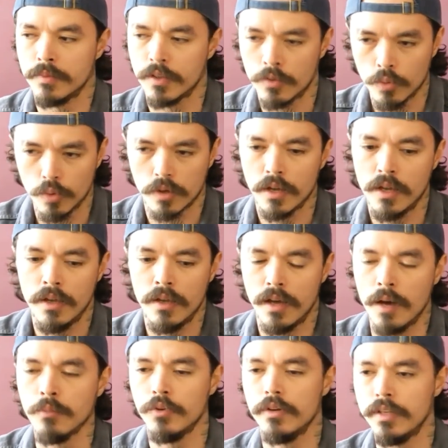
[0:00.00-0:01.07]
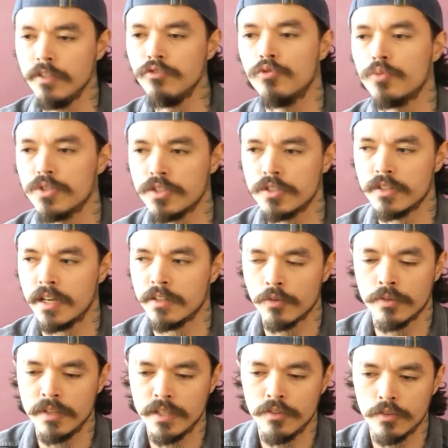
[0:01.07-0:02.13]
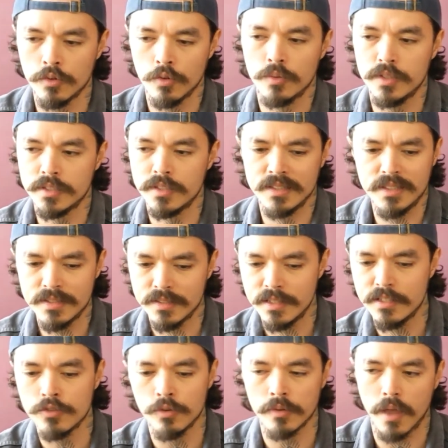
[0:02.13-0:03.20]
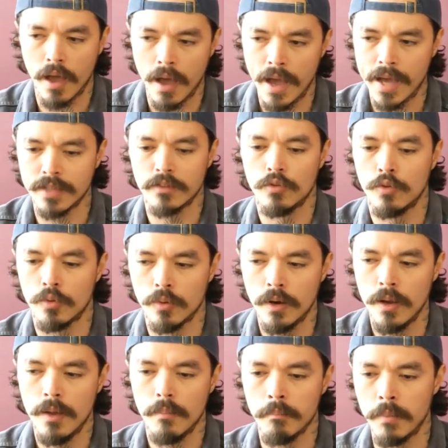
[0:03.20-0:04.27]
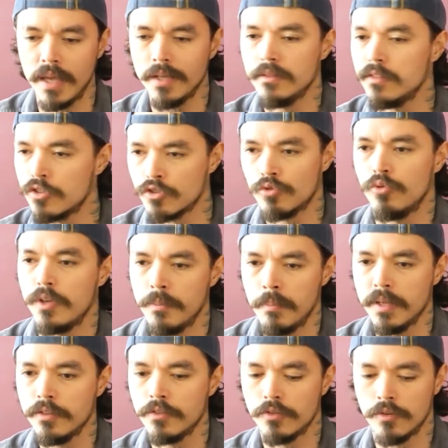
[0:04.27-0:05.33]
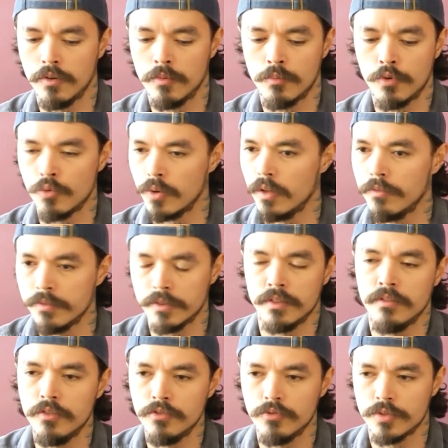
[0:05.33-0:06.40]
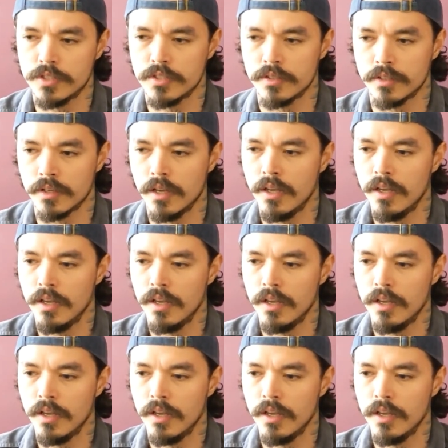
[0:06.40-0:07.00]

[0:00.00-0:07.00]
Like, look, I'm not interested, I don't need to know these things. These things don't add or make the story better or more relevant and interesting.